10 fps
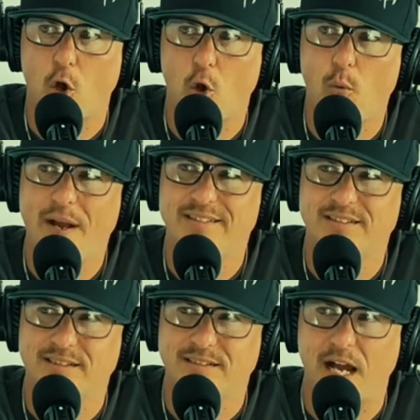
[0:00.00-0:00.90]
always
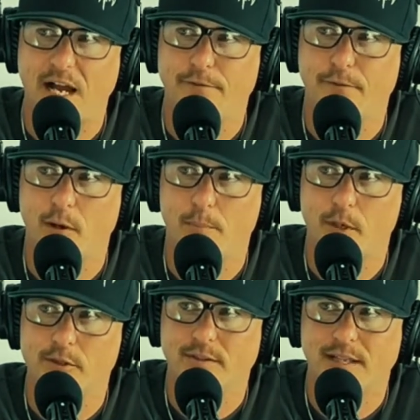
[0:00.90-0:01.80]
designed for a
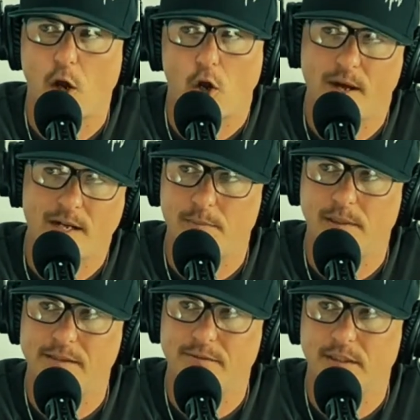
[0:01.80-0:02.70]
person that already
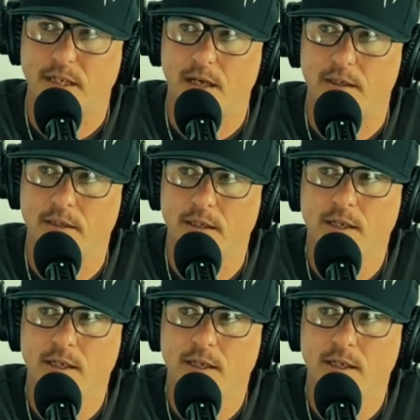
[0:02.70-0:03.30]
believes in God.